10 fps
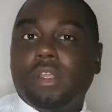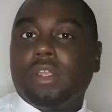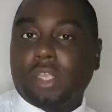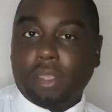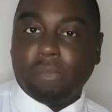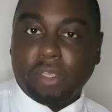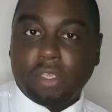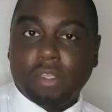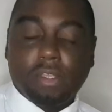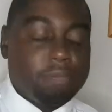Get
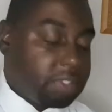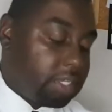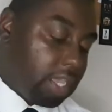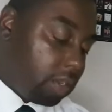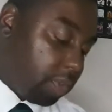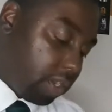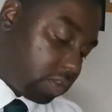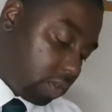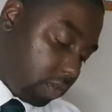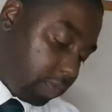me? Anyway, let's
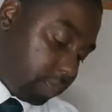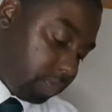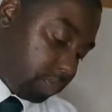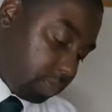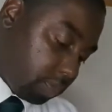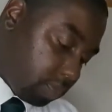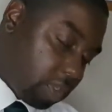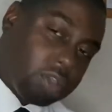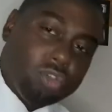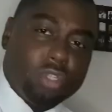go.
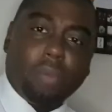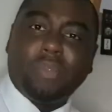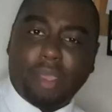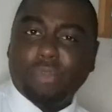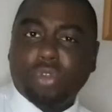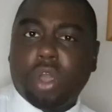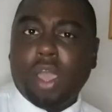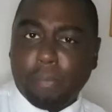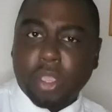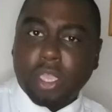Because sometimes you've got
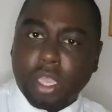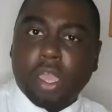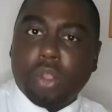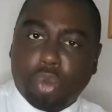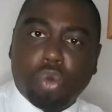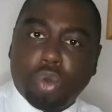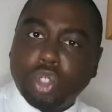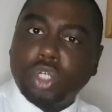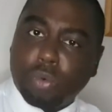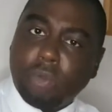to be
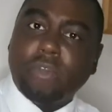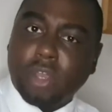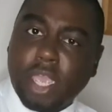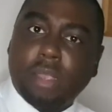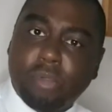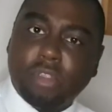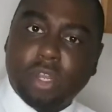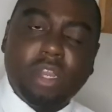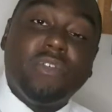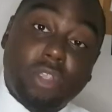cordial with your neighbours, isn't
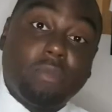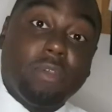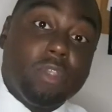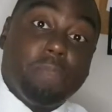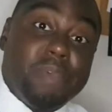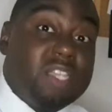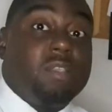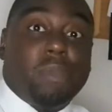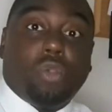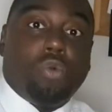it? Sometimes it's better to
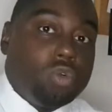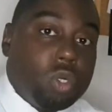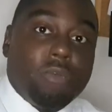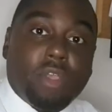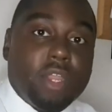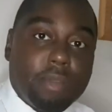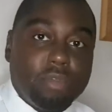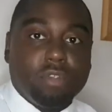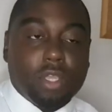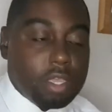be cordial with your
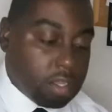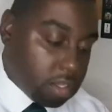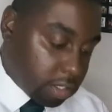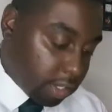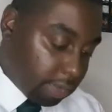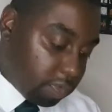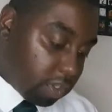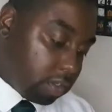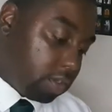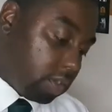neighbours. Get
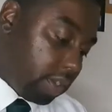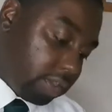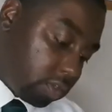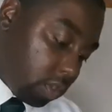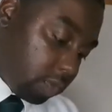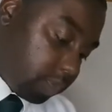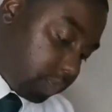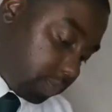me? Let's go.